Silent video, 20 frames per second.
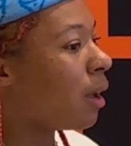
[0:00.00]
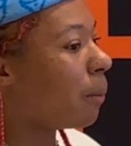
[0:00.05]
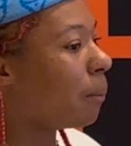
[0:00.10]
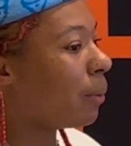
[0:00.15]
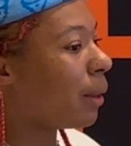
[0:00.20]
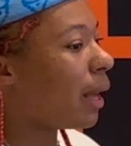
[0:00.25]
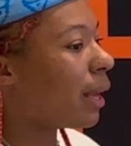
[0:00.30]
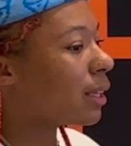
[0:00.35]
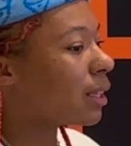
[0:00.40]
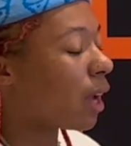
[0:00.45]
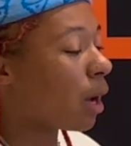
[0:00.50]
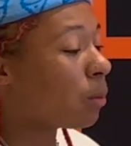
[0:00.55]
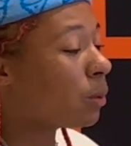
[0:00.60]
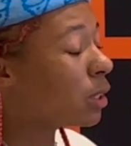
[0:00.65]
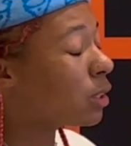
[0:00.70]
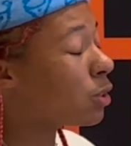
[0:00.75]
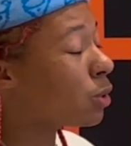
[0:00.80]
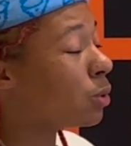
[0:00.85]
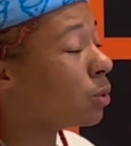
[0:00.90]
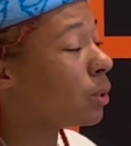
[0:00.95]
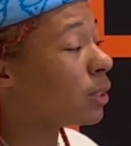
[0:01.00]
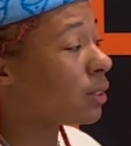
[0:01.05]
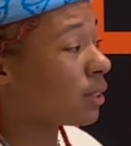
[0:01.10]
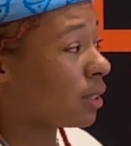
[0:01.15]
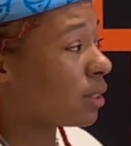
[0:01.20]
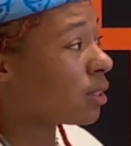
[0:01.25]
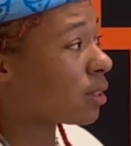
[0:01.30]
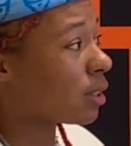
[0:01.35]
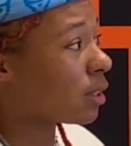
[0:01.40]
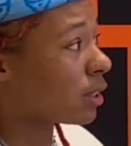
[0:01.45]
black i wanted to do a
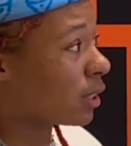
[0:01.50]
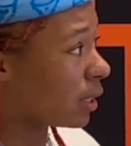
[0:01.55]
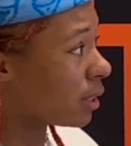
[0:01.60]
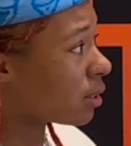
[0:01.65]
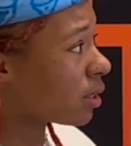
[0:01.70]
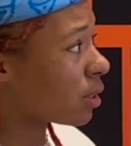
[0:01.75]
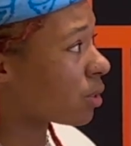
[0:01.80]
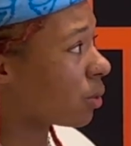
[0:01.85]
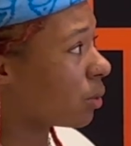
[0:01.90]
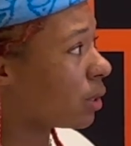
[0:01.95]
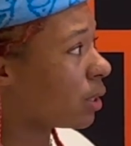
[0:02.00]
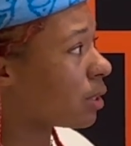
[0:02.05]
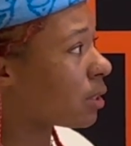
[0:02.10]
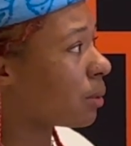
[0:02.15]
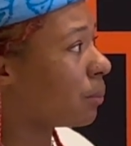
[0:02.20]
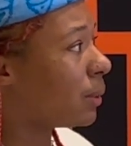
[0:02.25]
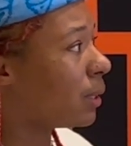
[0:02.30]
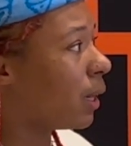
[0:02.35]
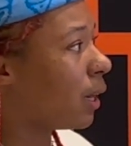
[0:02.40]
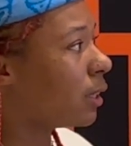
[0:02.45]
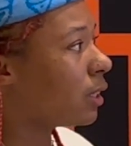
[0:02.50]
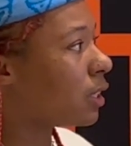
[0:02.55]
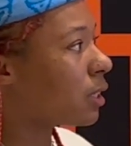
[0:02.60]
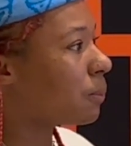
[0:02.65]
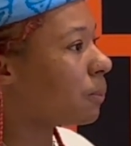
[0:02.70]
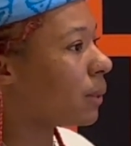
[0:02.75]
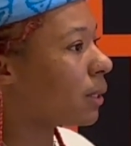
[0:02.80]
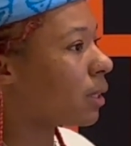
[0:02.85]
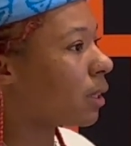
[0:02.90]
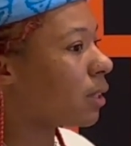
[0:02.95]
this thesis on it to be
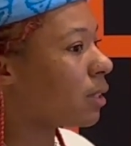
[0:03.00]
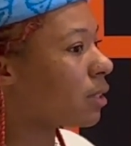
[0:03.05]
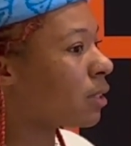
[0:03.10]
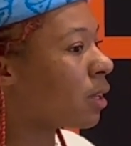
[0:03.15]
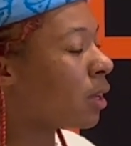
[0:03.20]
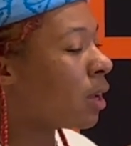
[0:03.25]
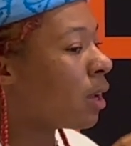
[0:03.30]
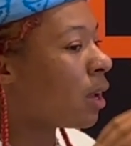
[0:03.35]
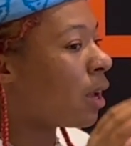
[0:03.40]
honest because